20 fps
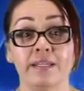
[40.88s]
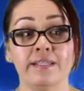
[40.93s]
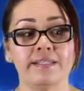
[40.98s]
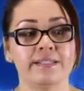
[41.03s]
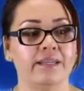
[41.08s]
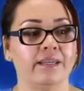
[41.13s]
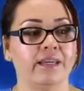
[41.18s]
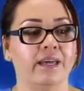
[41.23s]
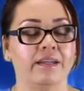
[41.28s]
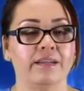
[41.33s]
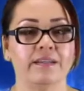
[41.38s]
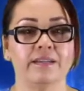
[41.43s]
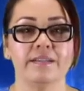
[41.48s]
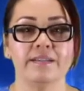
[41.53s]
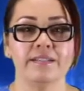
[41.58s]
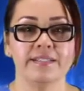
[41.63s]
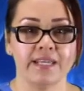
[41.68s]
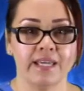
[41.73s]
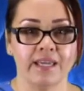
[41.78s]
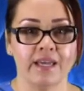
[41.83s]
is
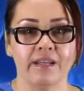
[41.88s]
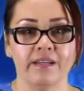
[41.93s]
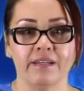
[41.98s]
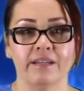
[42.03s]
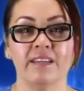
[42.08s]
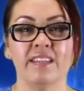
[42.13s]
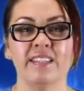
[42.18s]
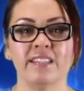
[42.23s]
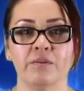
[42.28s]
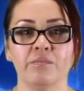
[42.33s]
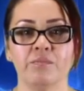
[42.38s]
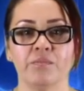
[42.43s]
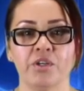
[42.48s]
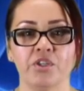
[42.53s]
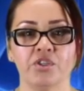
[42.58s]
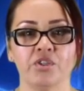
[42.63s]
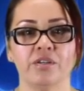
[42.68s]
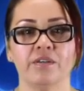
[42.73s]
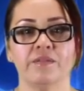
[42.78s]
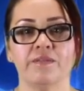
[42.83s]
sciatica? Sciatica is
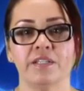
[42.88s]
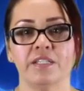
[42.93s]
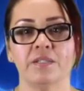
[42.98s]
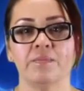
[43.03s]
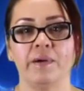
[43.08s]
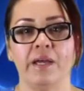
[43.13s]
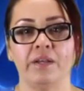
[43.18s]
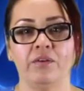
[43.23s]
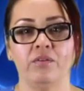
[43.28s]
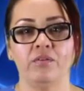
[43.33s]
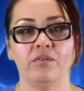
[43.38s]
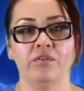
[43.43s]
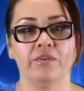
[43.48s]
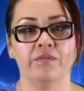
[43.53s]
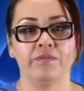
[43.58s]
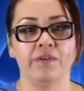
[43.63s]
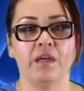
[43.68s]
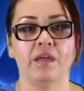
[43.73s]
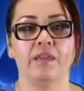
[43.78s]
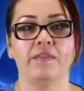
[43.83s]
compression of the spinal
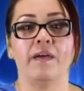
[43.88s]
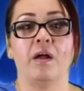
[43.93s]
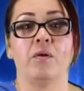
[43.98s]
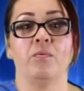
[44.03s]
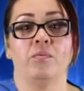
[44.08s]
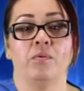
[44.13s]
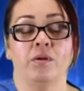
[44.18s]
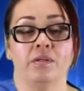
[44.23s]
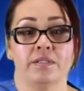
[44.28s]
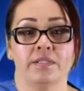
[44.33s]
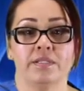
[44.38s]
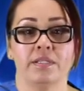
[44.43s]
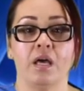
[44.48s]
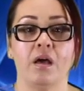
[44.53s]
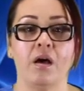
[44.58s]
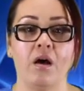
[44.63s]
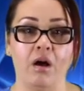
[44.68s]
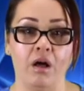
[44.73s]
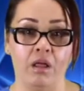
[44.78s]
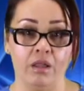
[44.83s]
nerve that runs
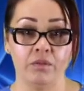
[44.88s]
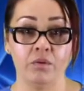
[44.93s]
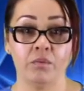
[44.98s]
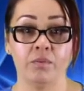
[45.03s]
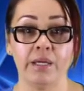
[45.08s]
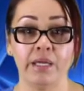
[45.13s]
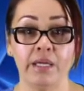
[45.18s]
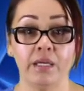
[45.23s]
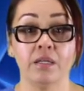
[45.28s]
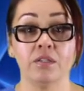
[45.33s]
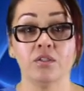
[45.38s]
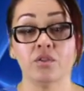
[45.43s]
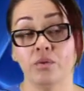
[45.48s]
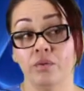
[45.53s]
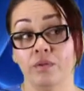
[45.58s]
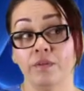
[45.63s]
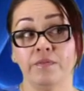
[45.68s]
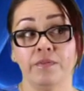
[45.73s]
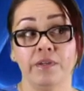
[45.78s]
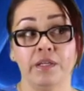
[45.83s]
all the way to
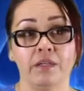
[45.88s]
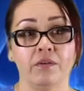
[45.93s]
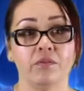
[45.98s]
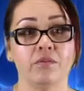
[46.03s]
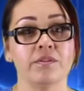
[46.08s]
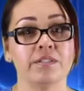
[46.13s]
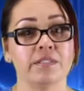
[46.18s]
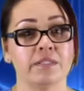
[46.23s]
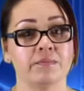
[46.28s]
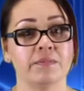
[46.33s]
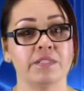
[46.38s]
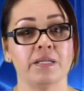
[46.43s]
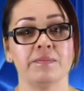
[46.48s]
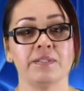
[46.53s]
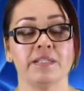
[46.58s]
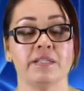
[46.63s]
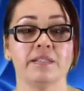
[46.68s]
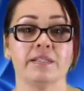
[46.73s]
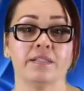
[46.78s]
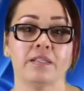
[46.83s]
the feet or
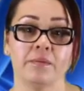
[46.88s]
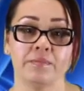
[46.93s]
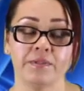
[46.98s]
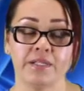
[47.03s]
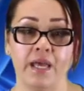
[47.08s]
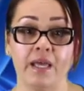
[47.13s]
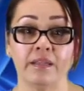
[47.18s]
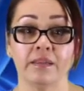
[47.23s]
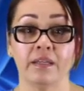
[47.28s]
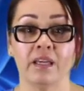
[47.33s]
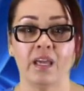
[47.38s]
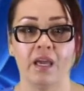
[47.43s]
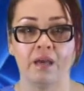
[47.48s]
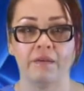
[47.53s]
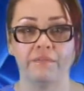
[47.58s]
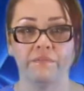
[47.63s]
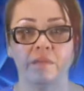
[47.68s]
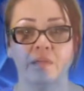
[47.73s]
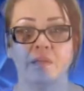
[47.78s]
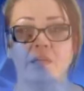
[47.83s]
sometimes it stops at the calf.